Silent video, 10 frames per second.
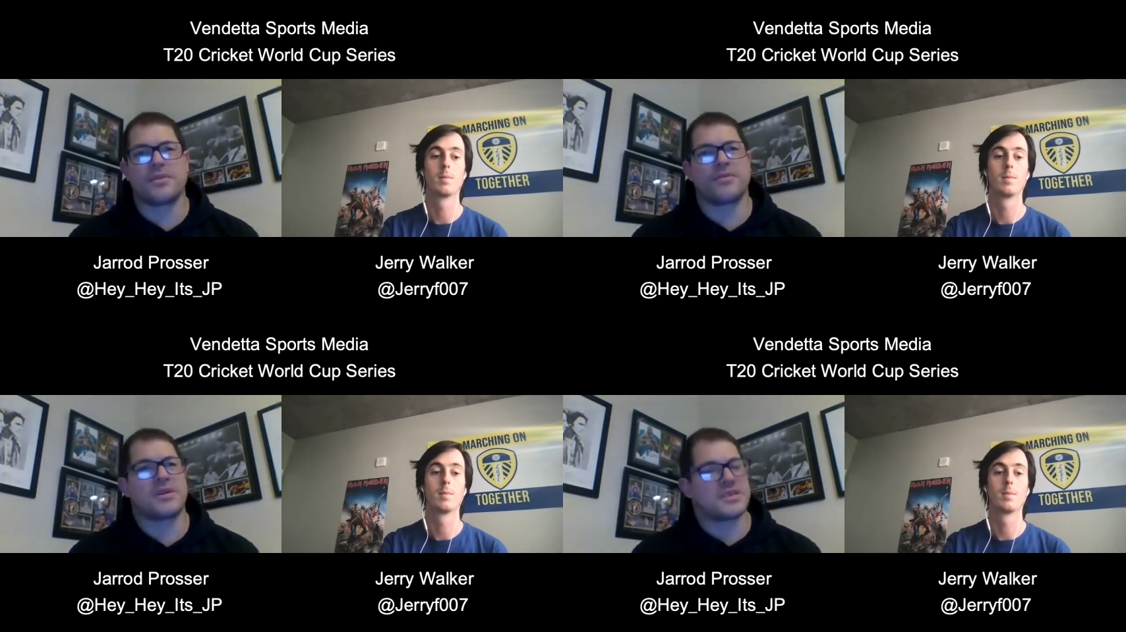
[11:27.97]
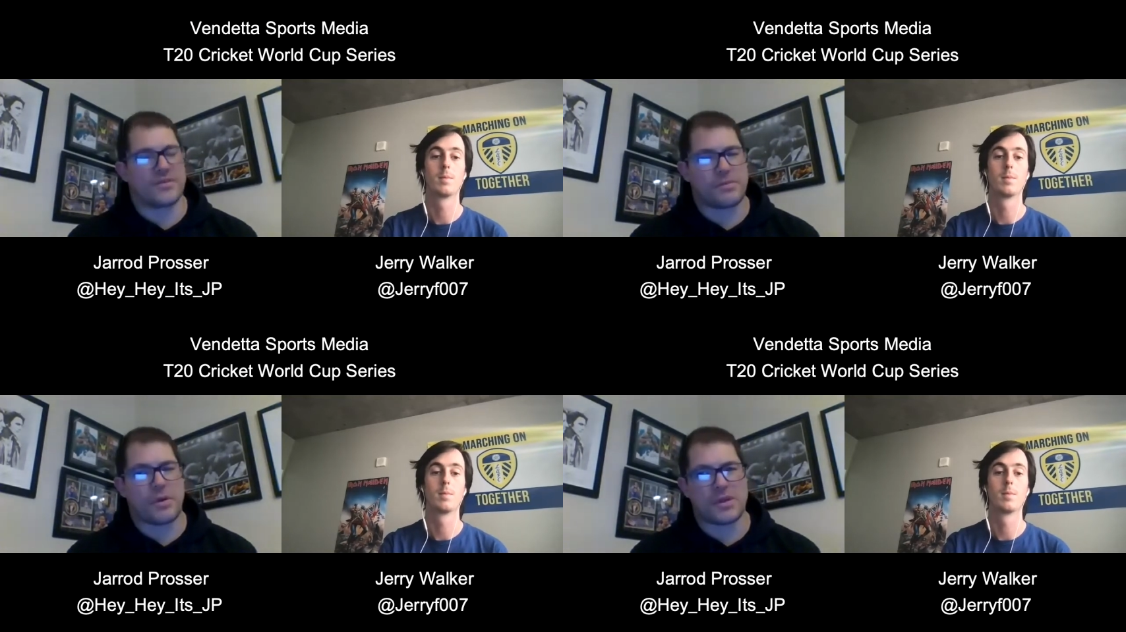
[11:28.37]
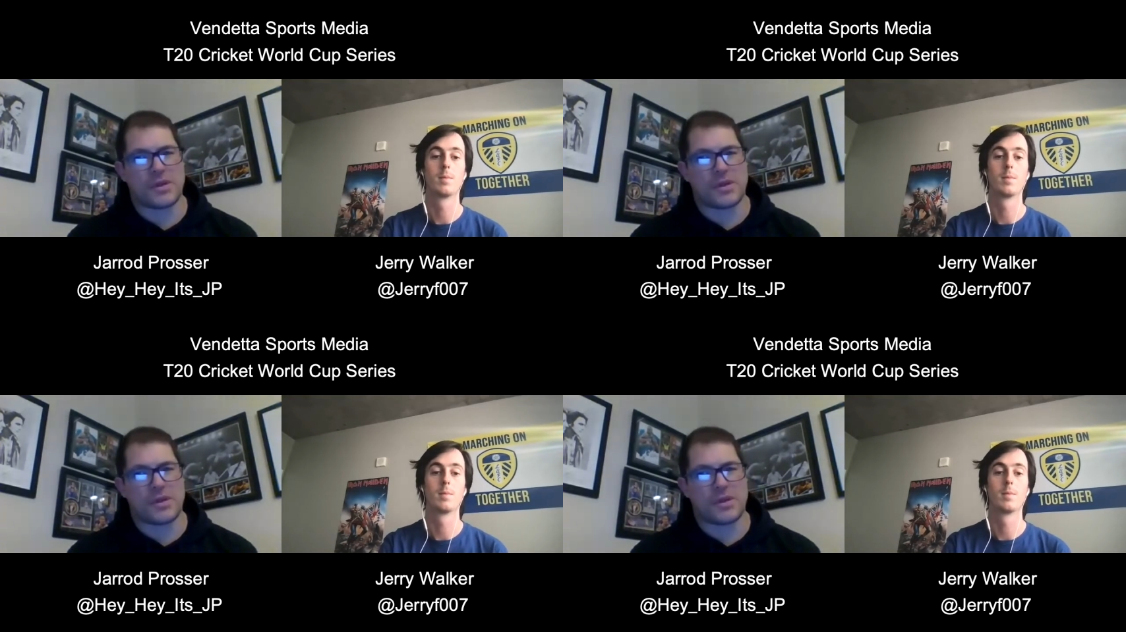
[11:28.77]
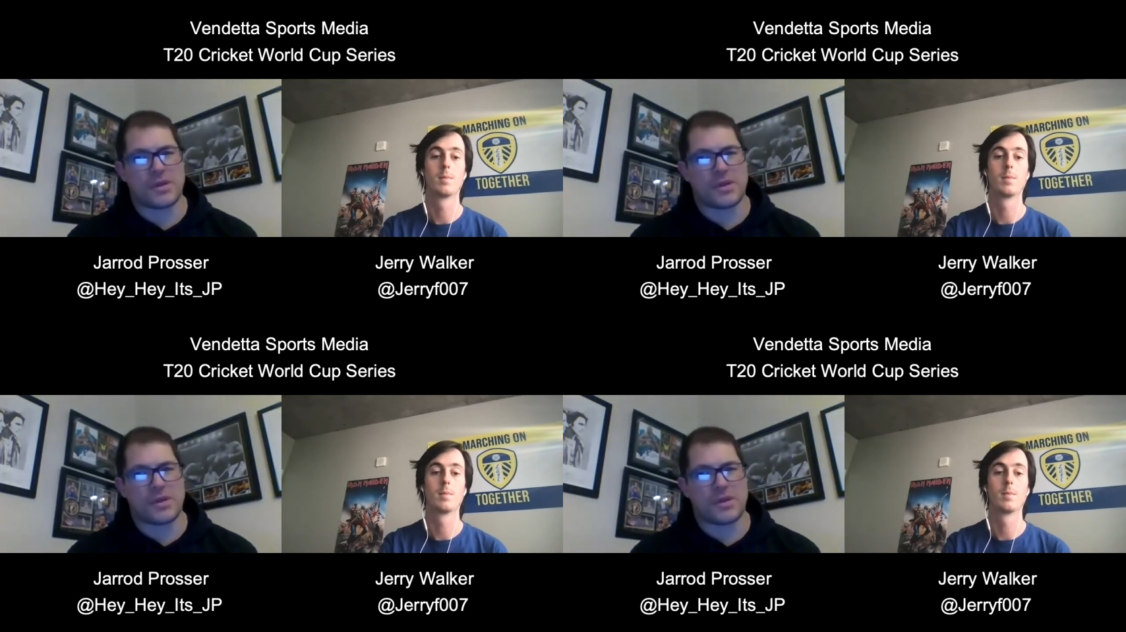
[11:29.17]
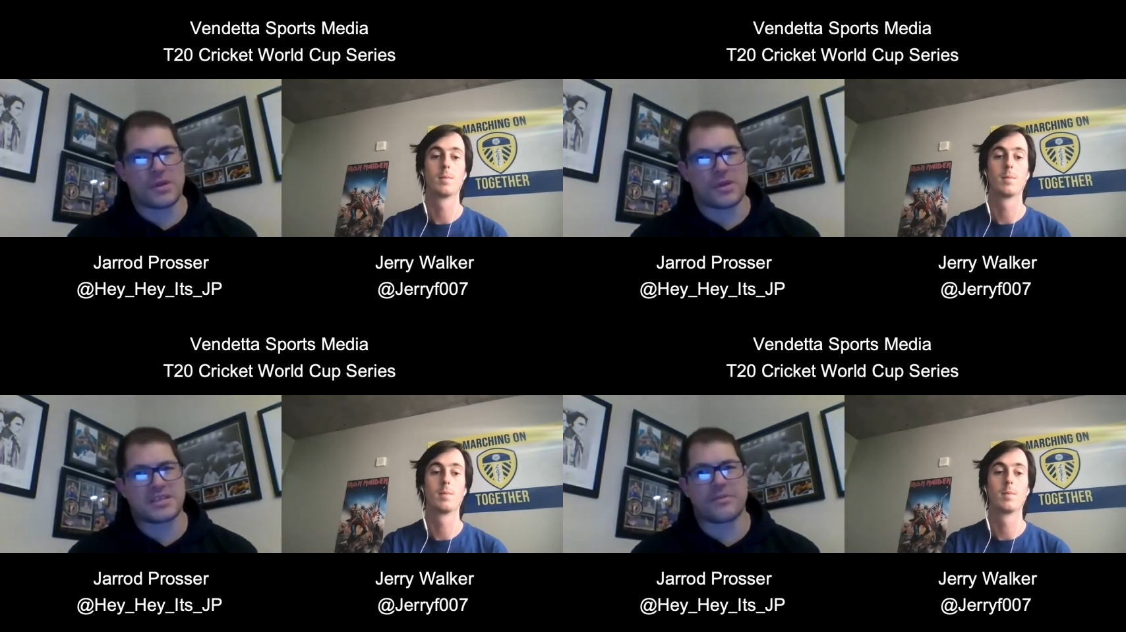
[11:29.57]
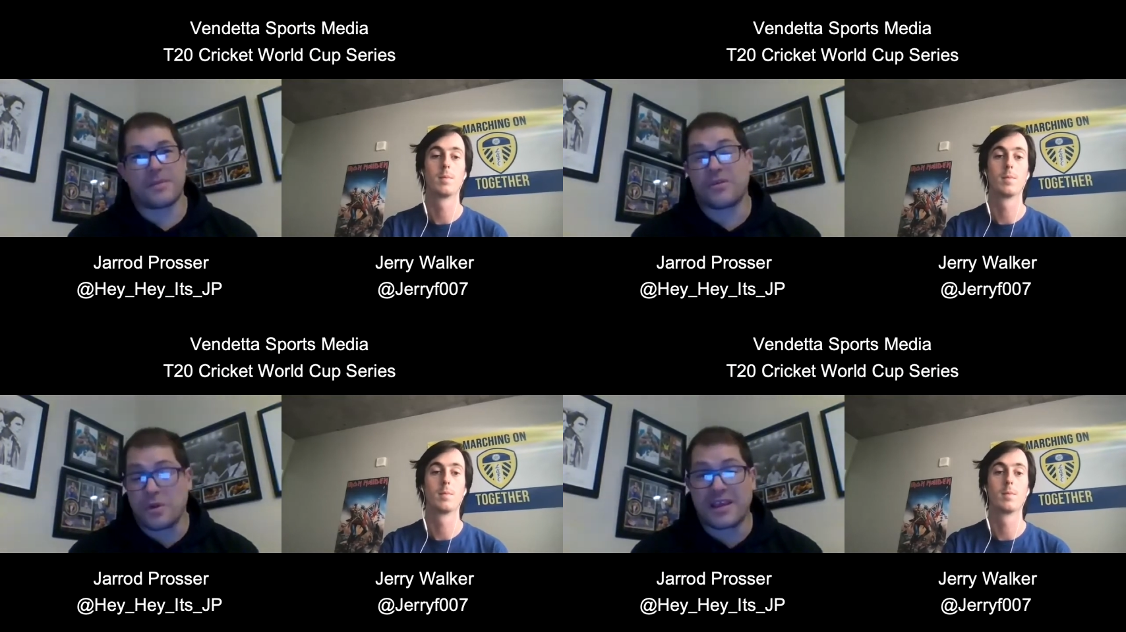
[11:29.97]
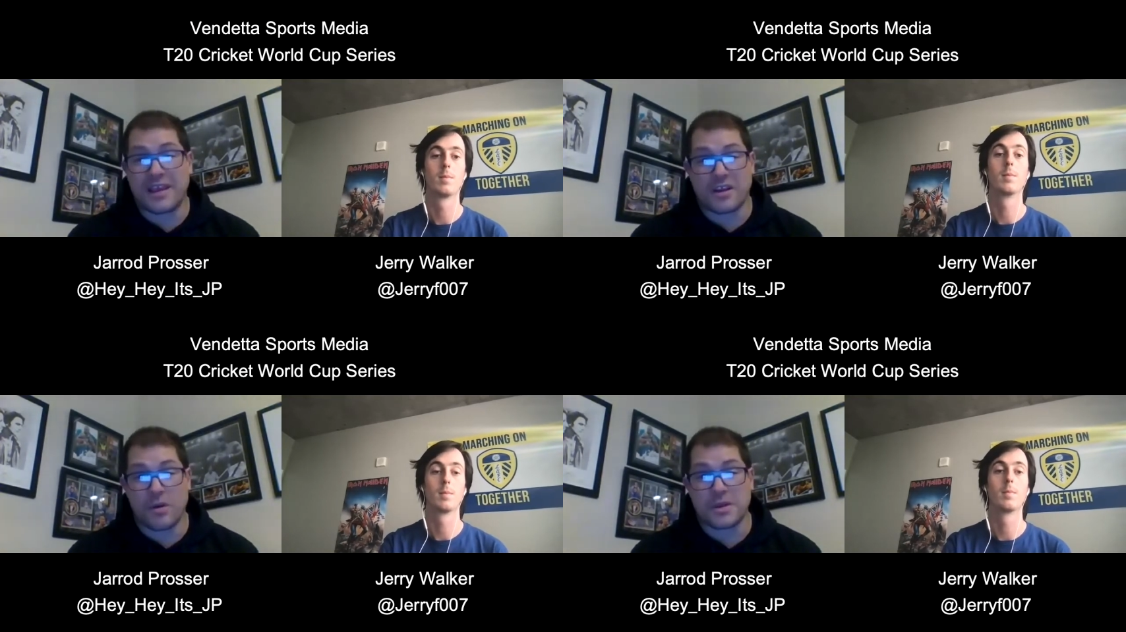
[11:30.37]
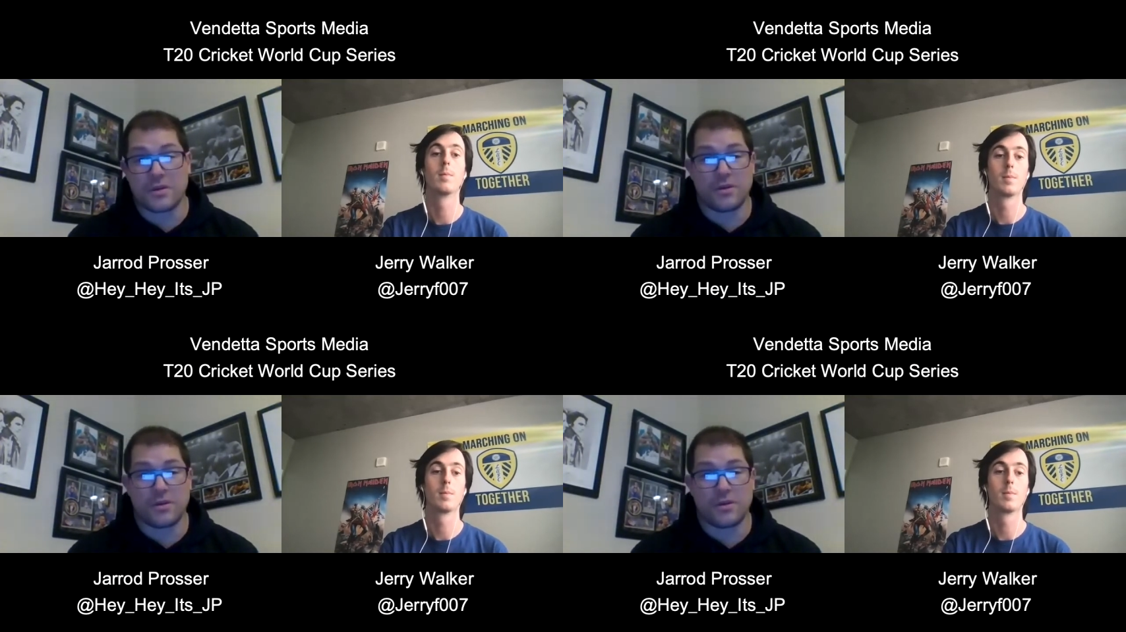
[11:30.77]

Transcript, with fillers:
Speaker 1: the rest of the bowling attack by being really economical early